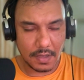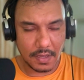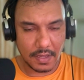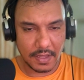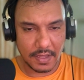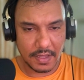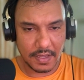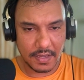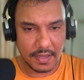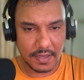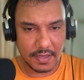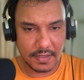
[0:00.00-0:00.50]

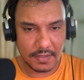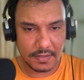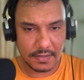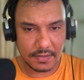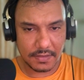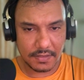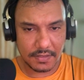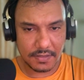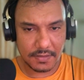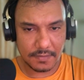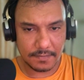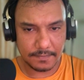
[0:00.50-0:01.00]

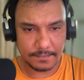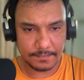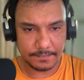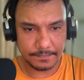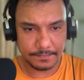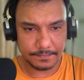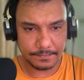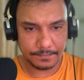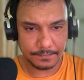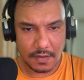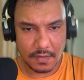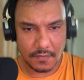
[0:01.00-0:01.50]
And
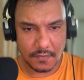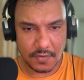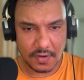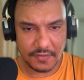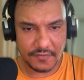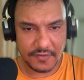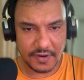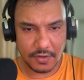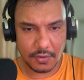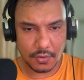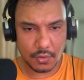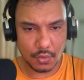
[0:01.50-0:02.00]
what
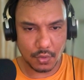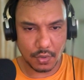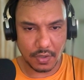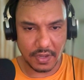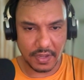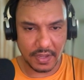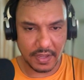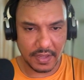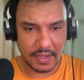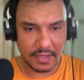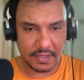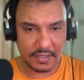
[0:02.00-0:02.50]
if I do
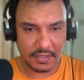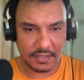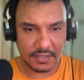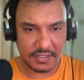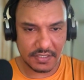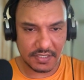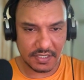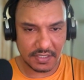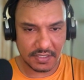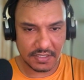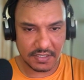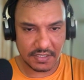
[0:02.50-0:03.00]

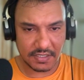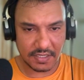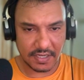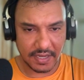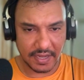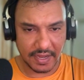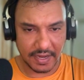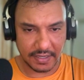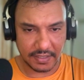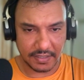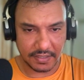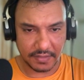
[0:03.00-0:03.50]
just
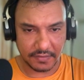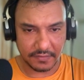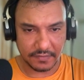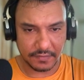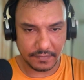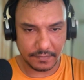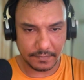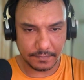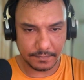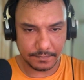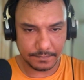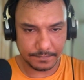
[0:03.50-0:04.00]
active?